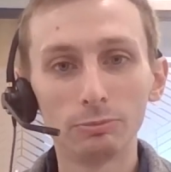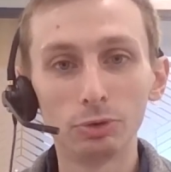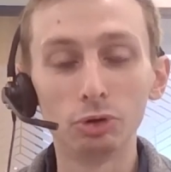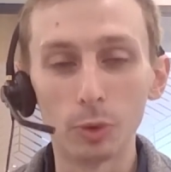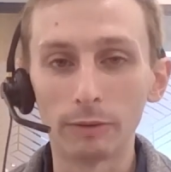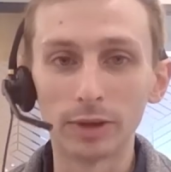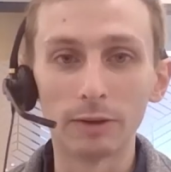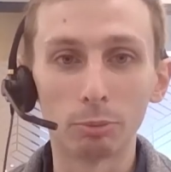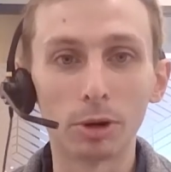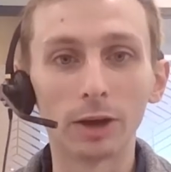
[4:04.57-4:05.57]
You do have to
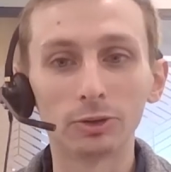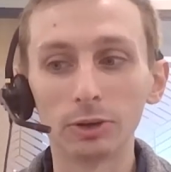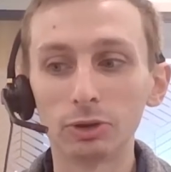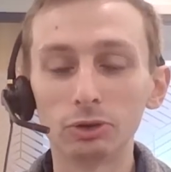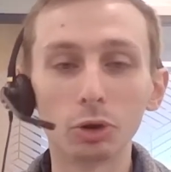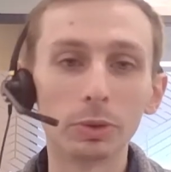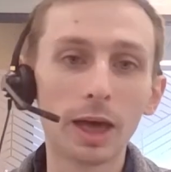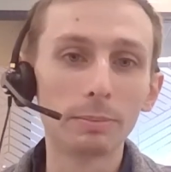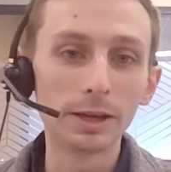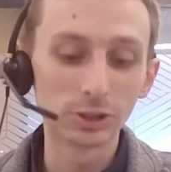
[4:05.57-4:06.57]
have a process. And so, with
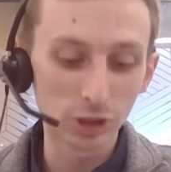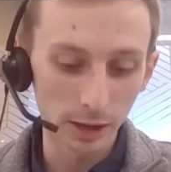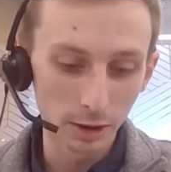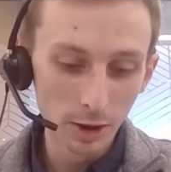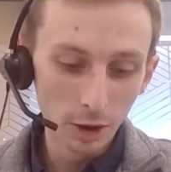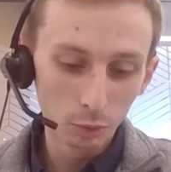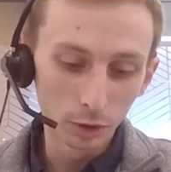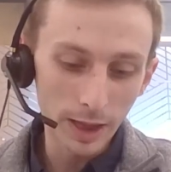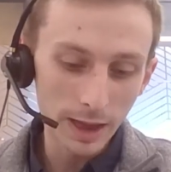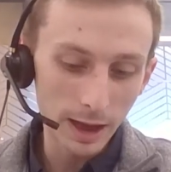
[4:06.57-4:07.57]
that being said,
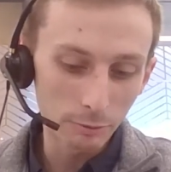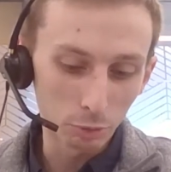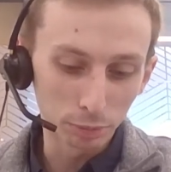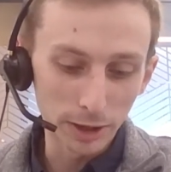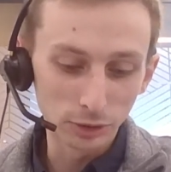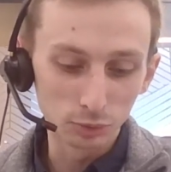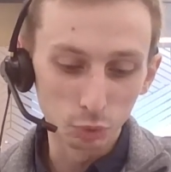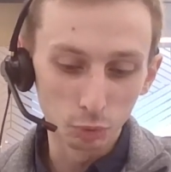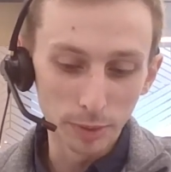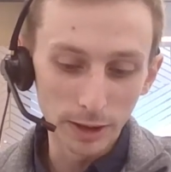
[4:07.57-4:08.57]
will AI replace
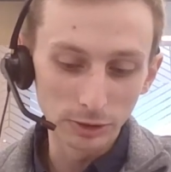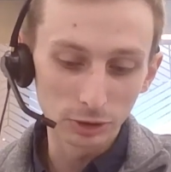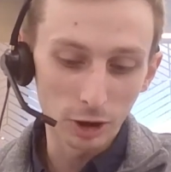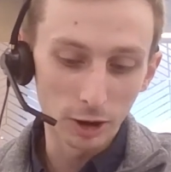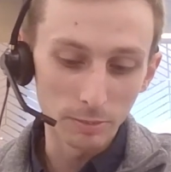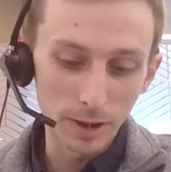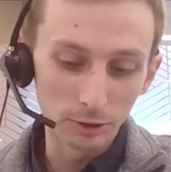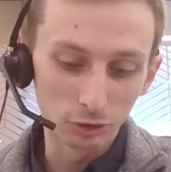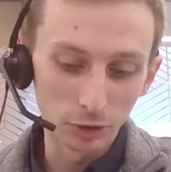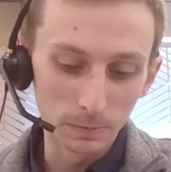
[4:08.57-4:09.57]
rule-based
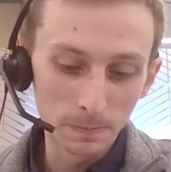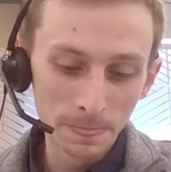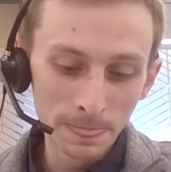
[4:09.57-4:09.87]
automation?